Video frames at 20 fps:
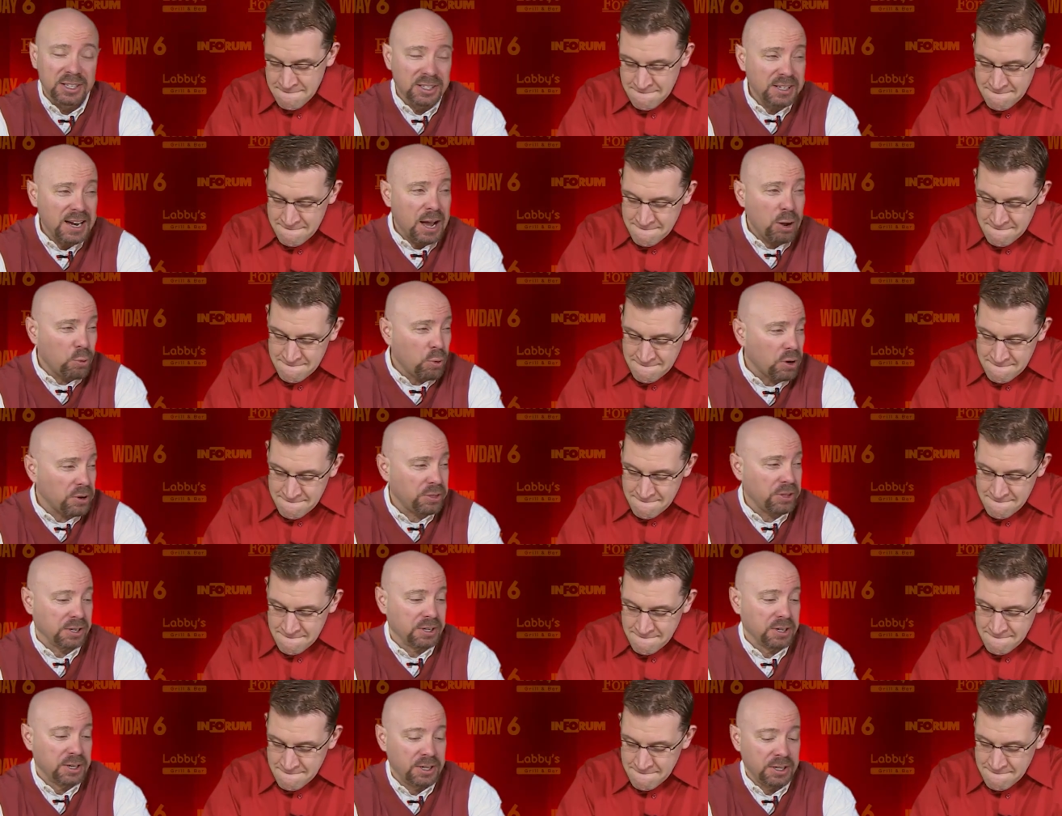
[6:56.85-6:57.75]
Speaker 1: It's not
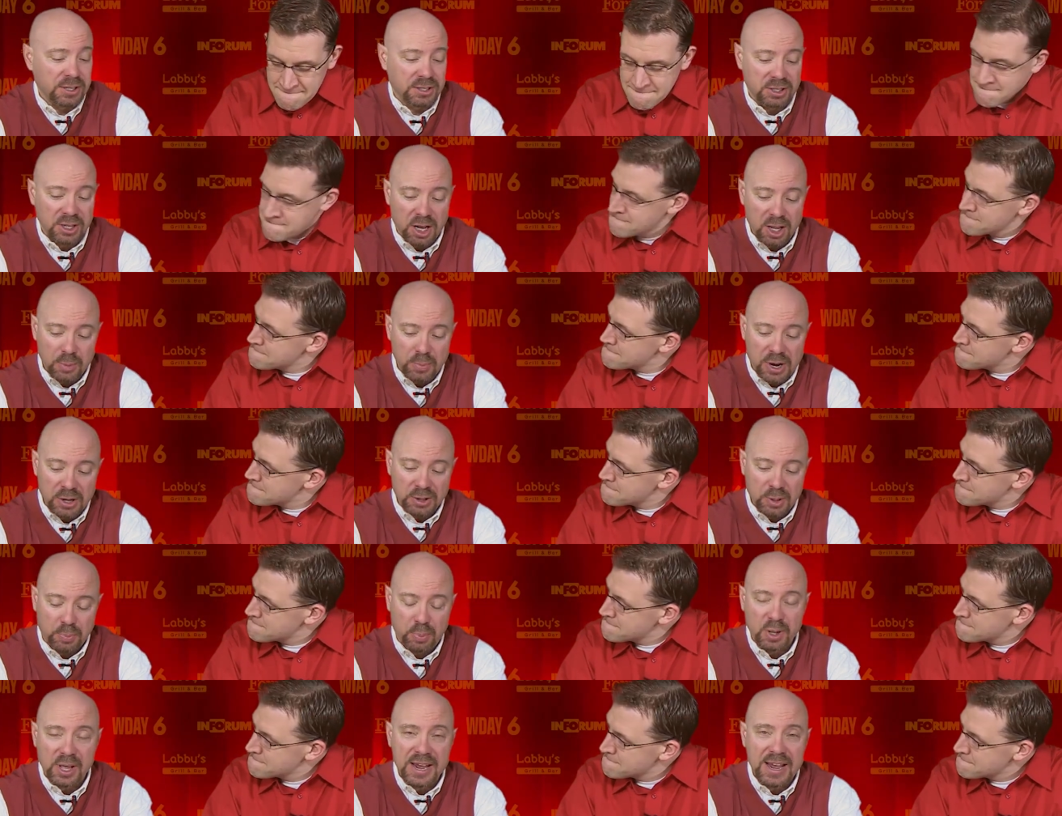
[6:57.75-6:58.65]
worth it. It's all about
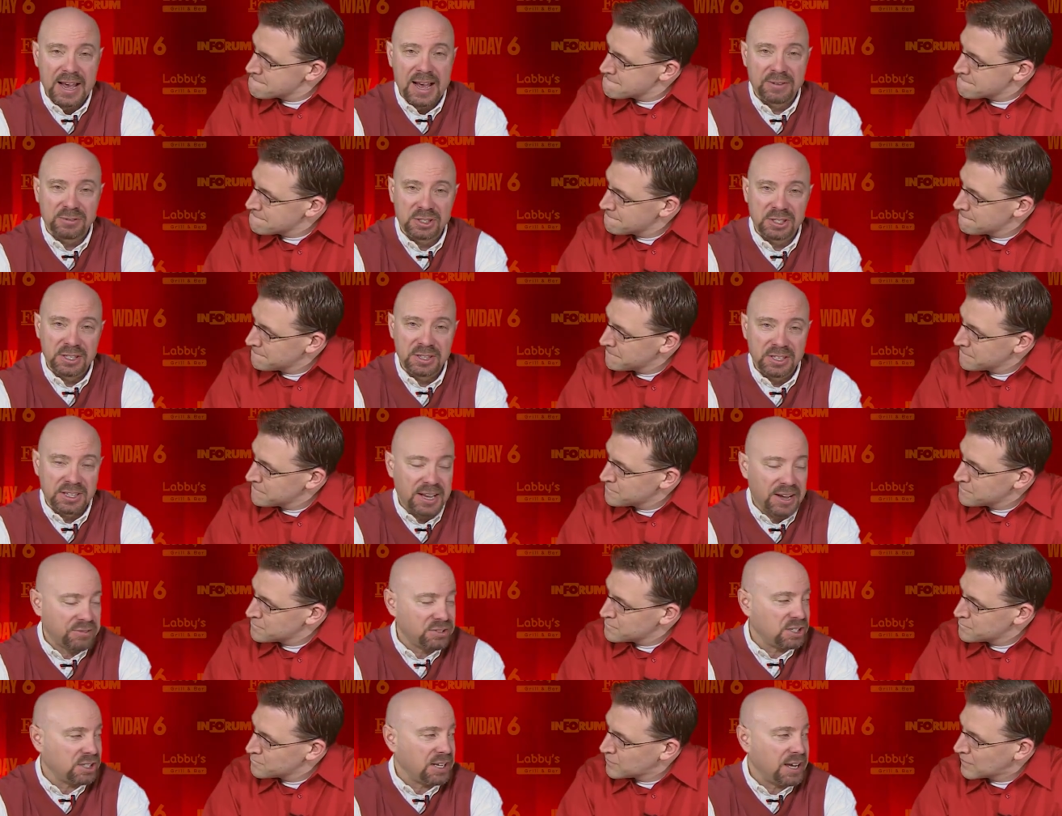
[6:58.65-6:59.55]
the playoffs in the
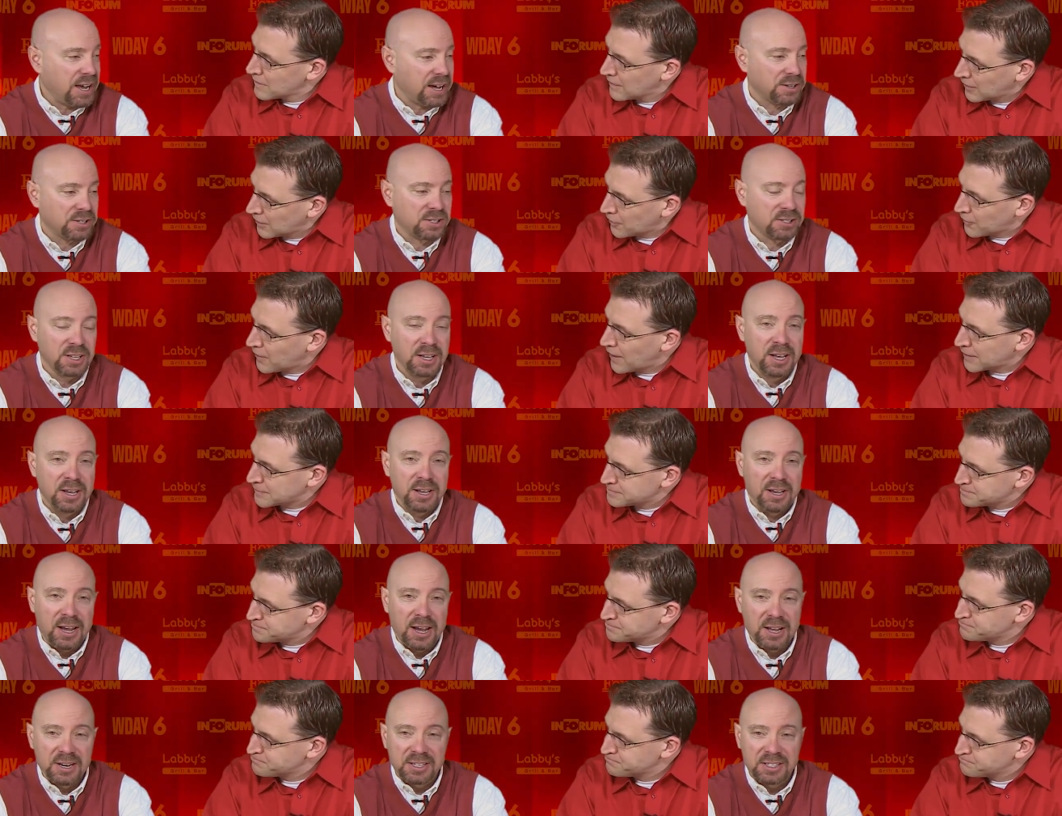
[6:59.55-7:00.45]
FCS, Correct.
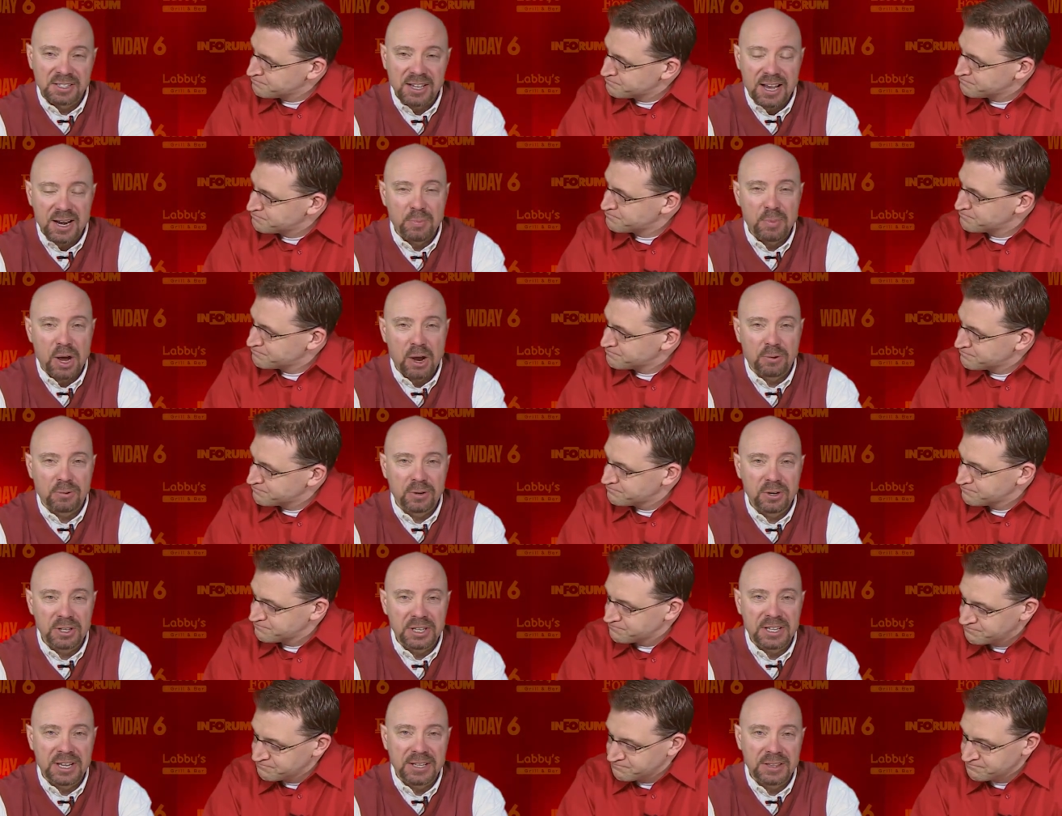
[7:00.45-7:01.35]
and it's not about
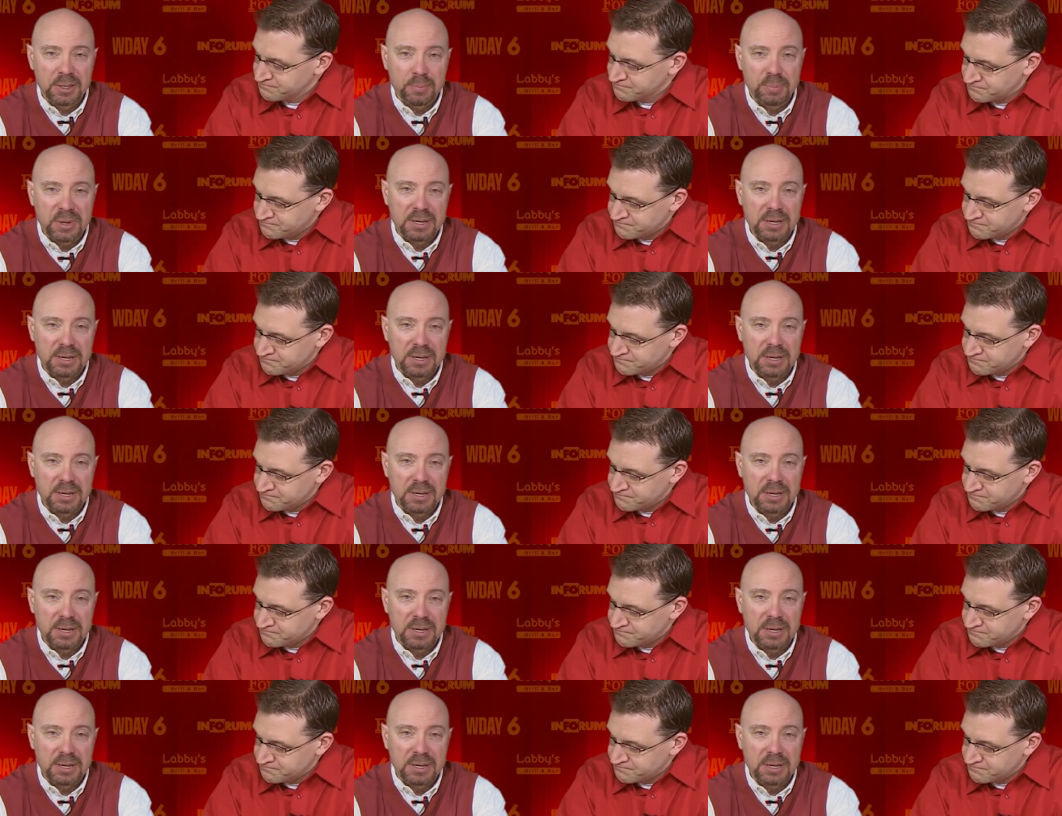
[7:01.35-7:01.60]
really getting a